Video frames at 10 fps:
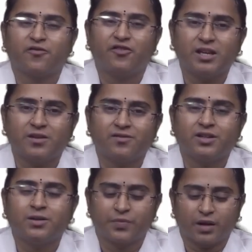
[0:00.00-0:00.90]

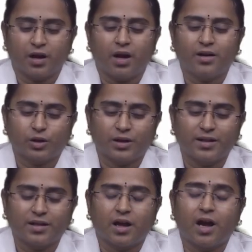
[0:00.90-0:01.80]
fever or stress,